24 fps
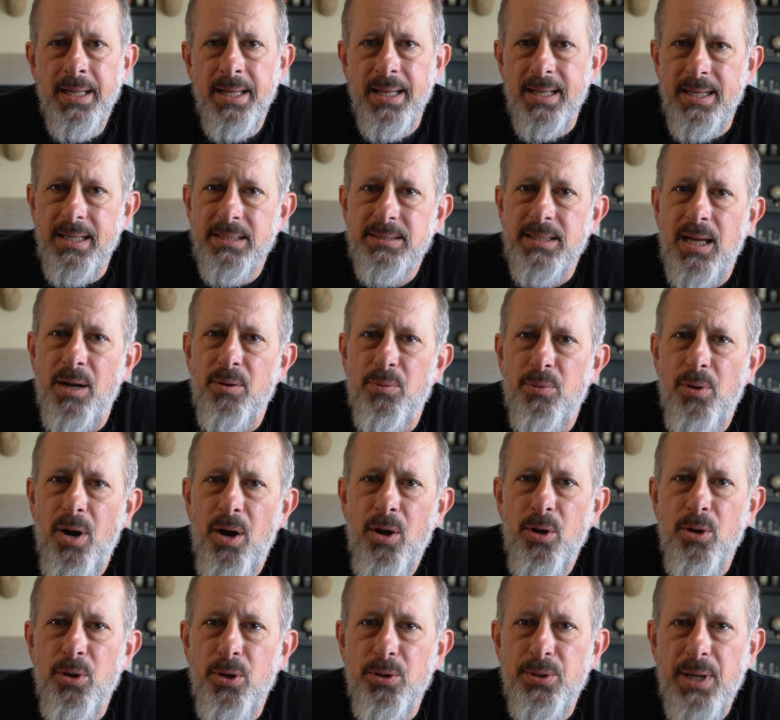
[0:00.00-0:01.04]
And as I
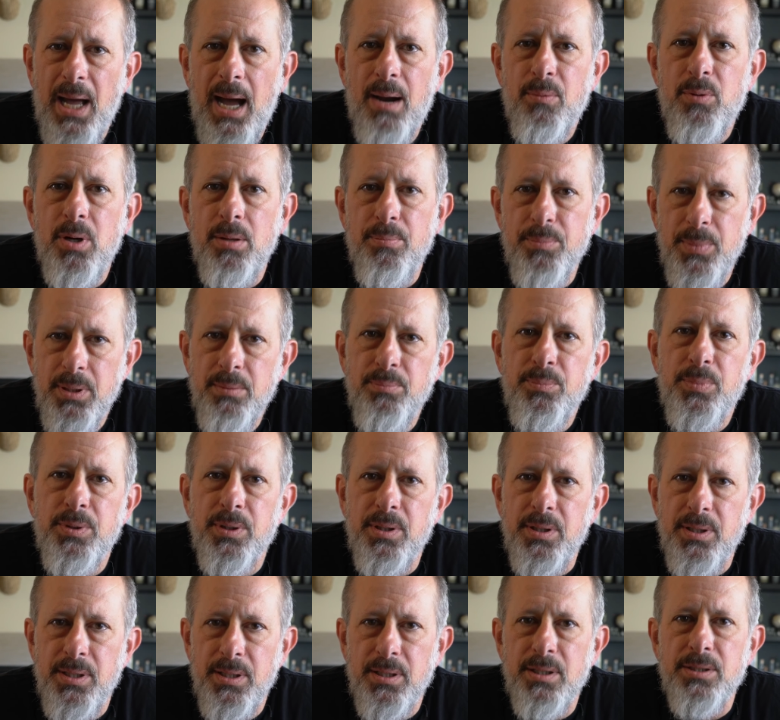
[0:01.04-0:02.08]
rode, I
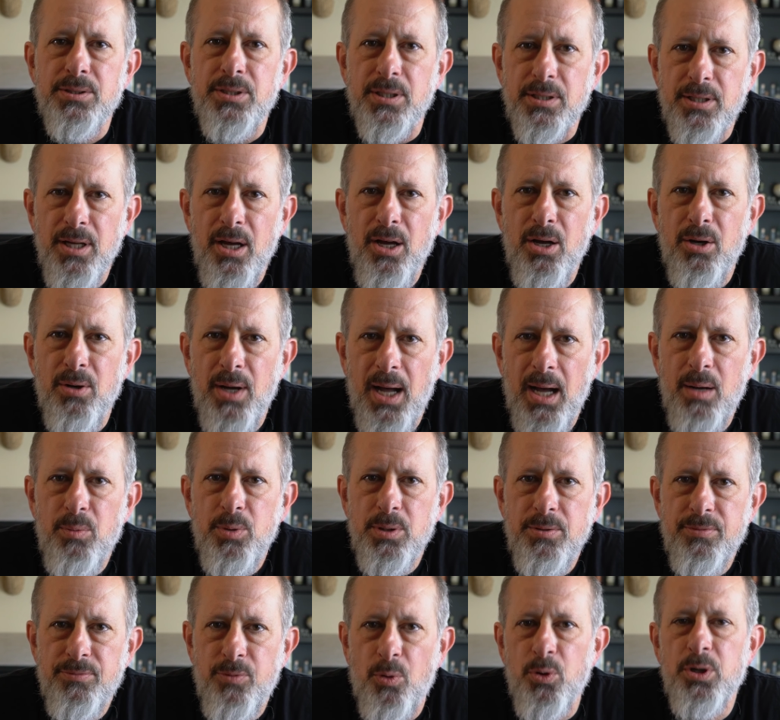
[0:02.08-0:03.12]
remember years ago, I
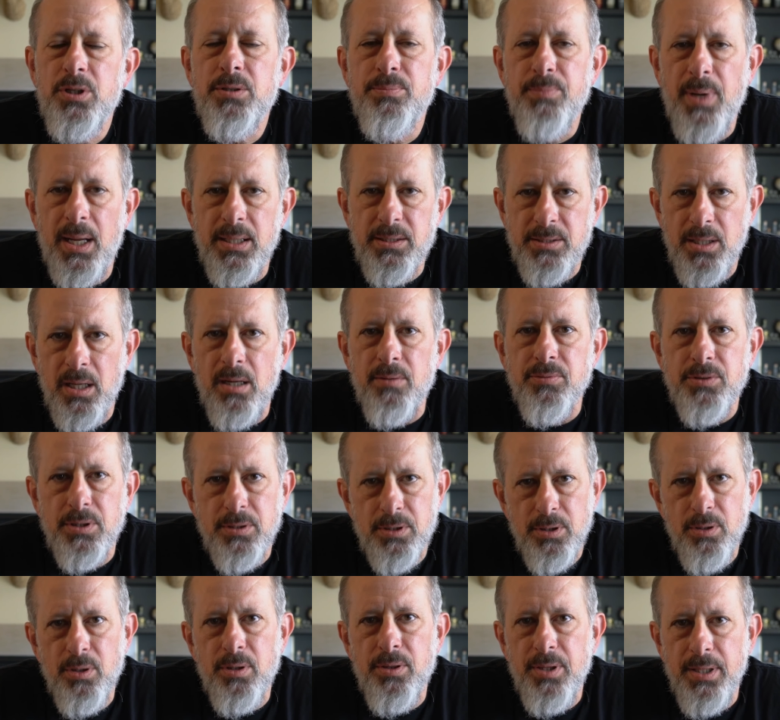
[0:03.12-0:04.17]
would force myself to
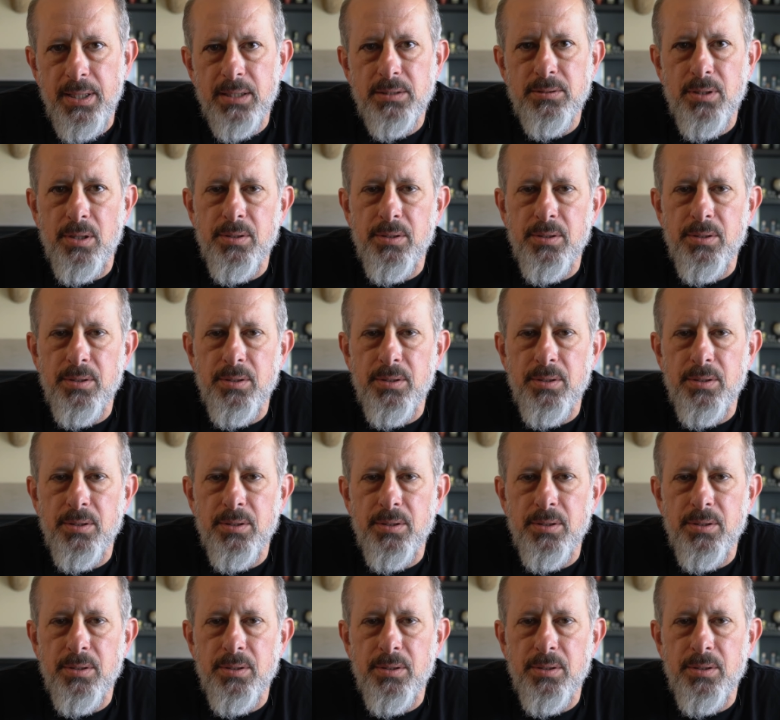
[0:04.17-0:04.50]
do things